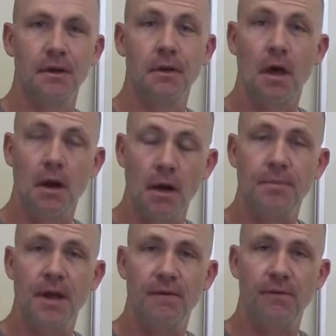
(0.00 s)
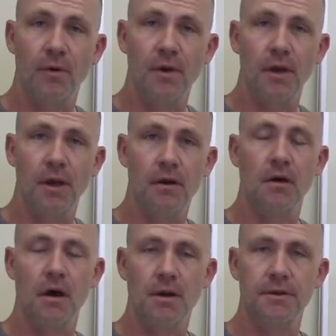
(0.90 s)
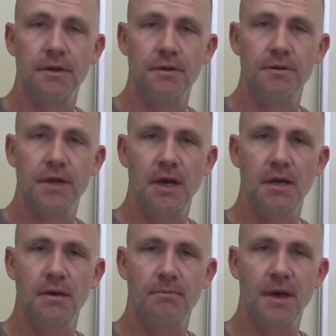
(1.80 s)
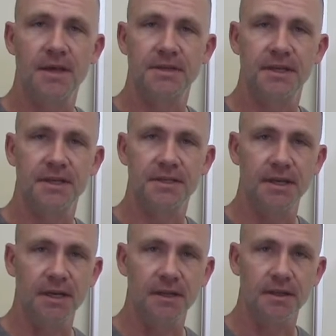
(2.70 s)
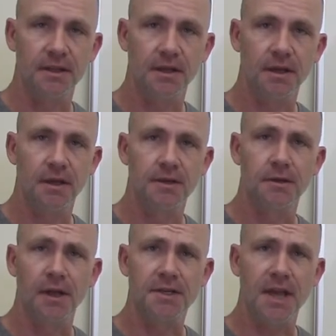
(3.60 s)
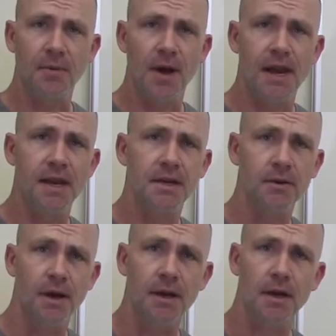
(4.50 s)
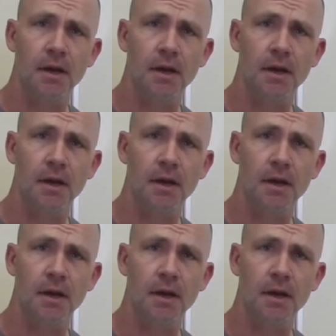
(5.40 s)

Got an update for you here on Tuesday, May 16th. So let's get right into it.